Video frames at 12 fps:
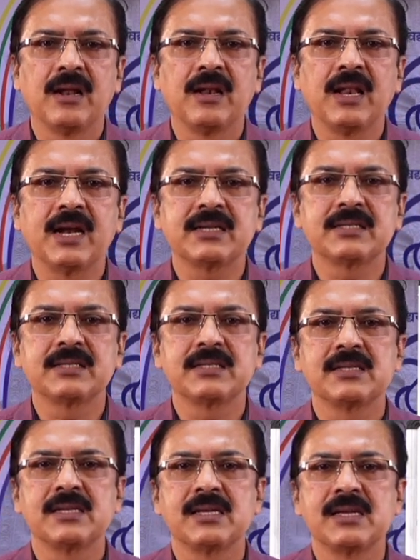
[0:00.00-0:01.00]
Let's
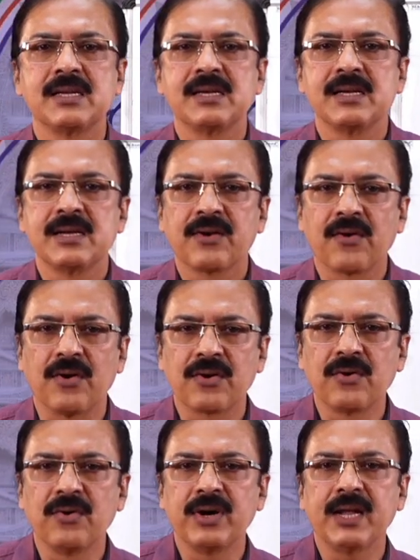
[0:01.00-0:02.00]

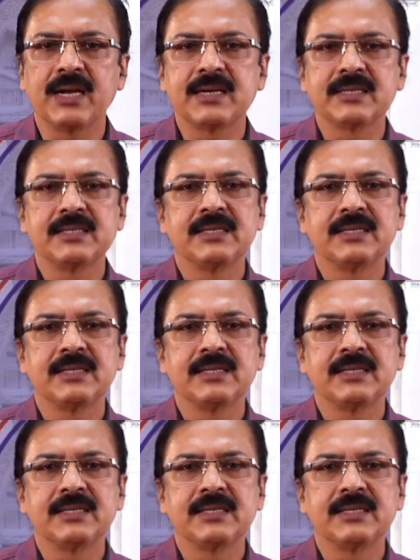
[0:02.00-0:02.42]
conclude it.